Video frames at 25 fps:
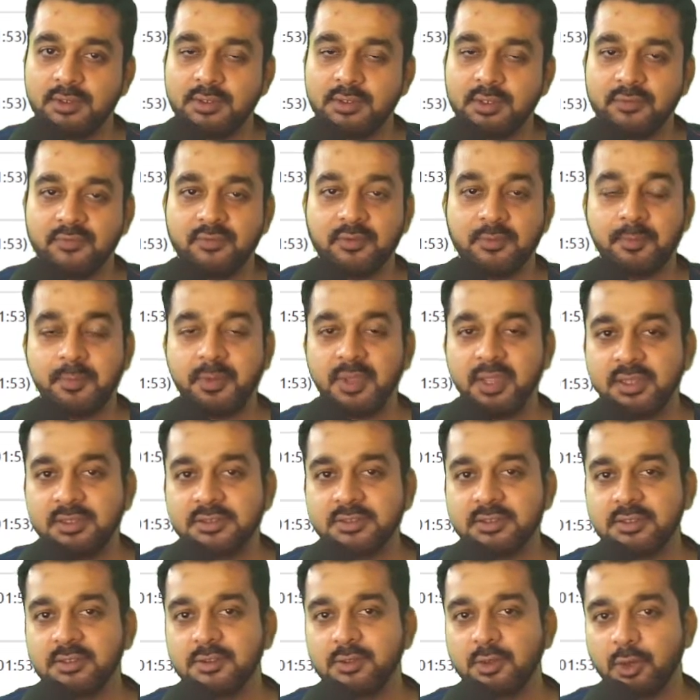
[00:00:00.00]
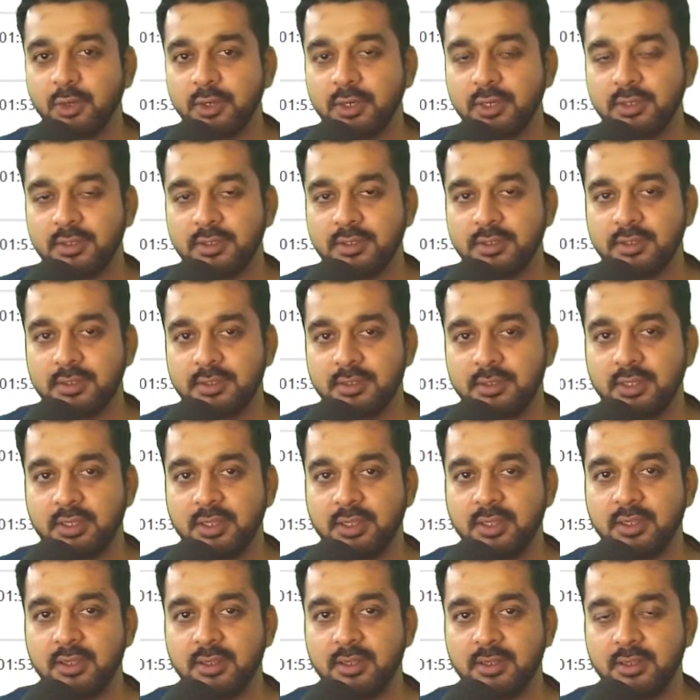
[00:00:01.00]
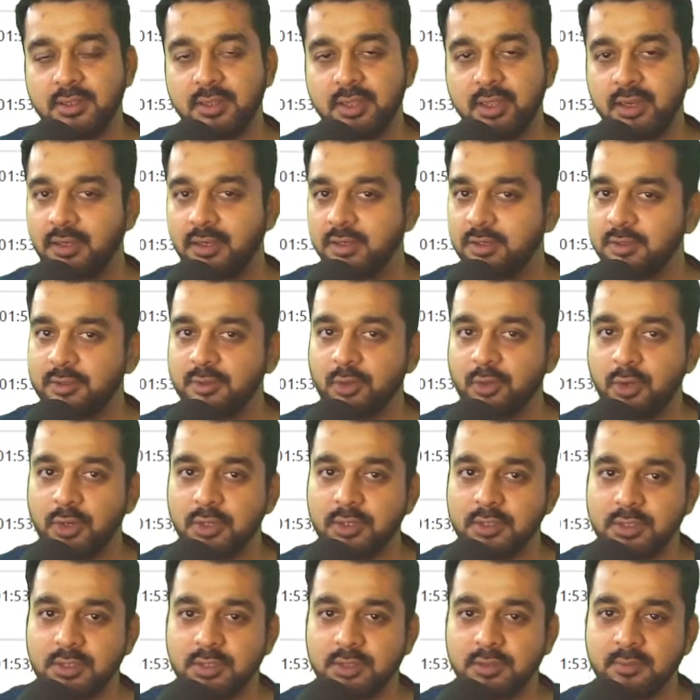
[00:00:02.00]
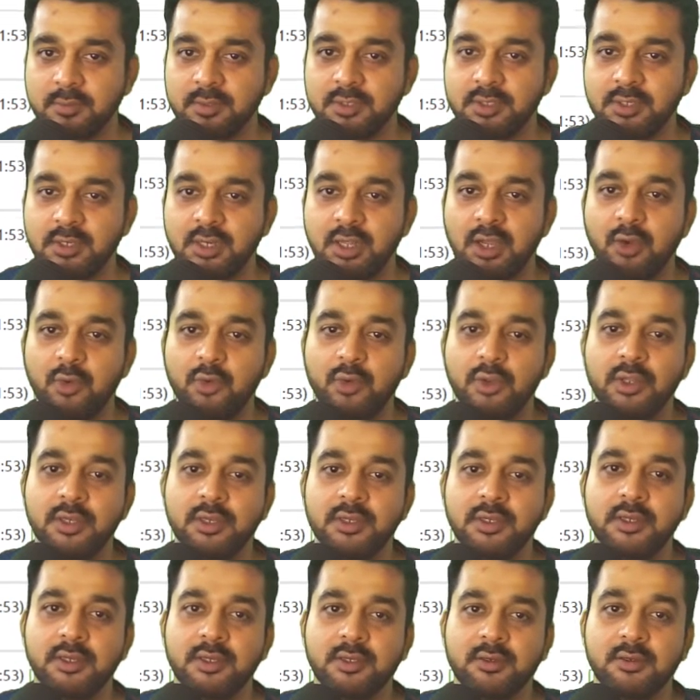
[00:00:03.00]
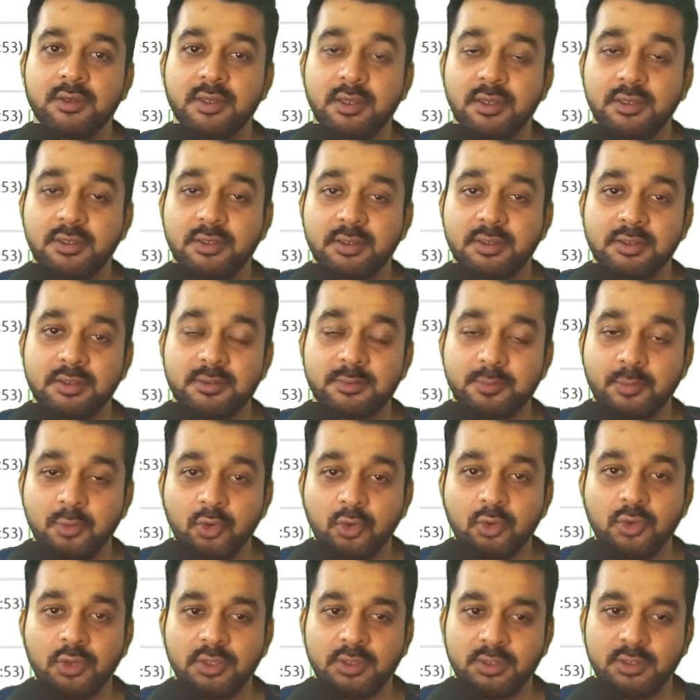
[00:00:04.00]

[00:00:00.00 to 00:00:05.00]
If the page is not existing and it is not accessible, then how can it is broken?